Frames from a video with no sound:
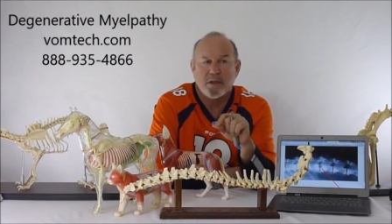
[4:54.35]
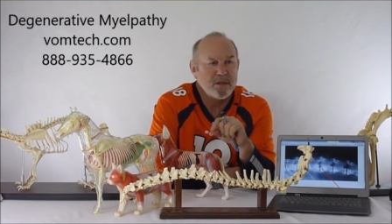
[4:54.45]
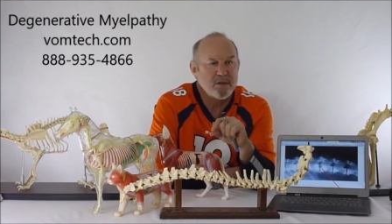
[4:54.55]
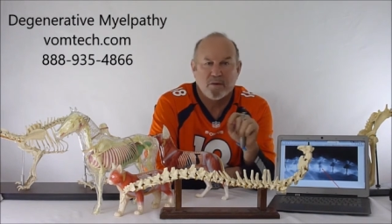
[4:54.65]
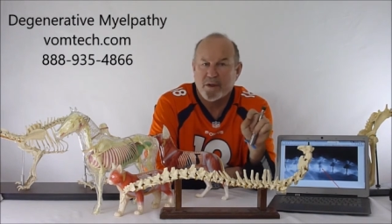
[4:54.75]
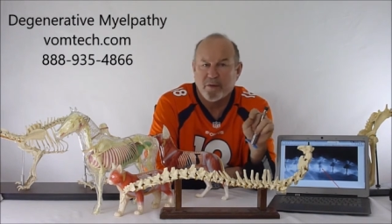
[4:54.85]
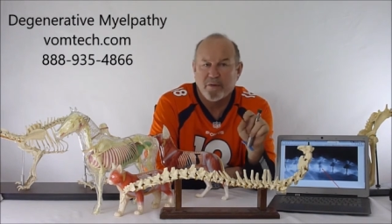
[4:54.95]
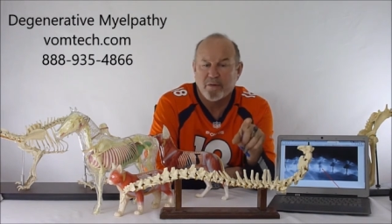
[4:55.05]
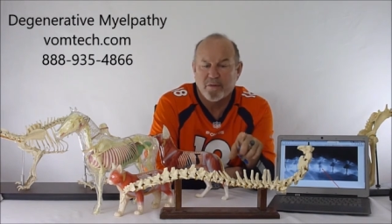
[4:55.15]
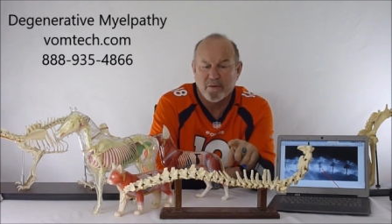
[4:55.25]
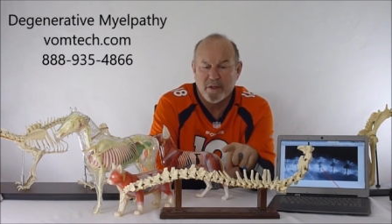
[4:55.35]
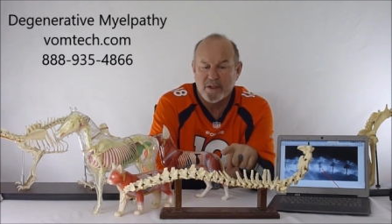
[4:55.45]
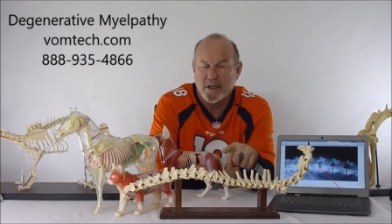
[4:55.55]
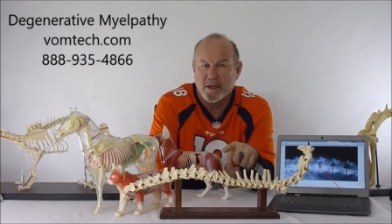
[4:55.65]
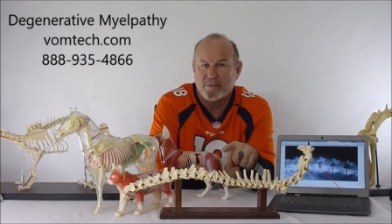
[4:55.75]
It's no different for
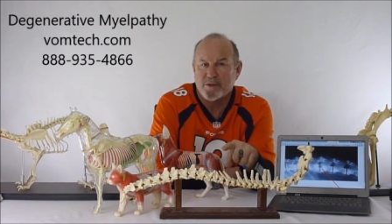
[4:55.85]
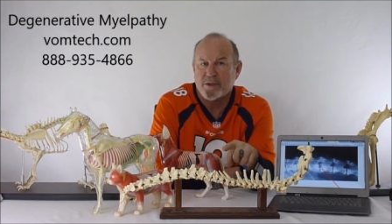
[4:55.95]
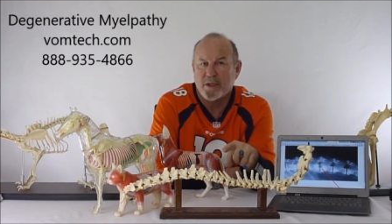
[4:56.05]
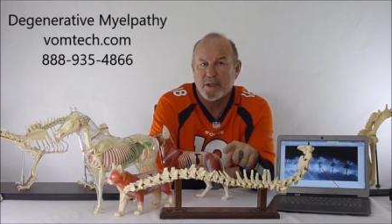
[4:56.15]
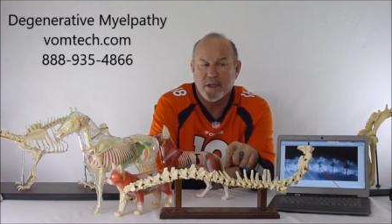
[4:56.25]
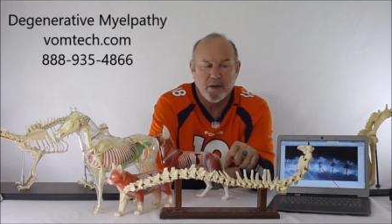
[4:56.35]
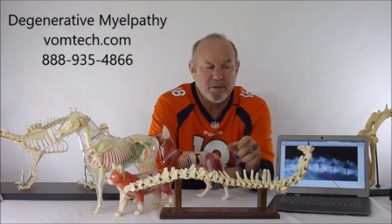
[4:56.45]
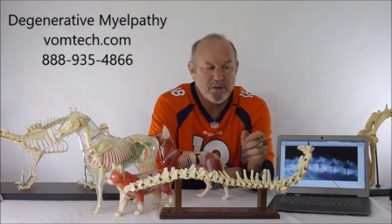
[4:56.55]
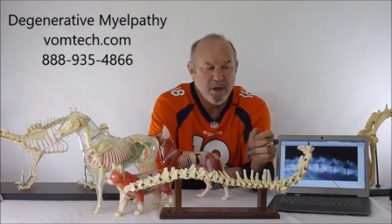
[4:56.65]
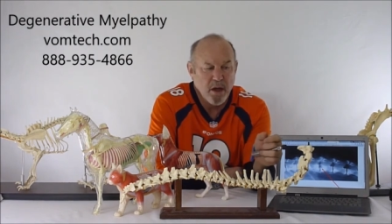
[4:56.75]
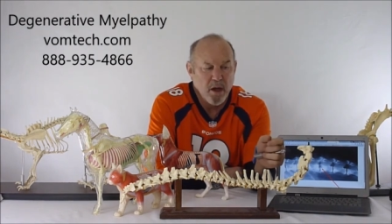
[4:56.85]
these animals than any others.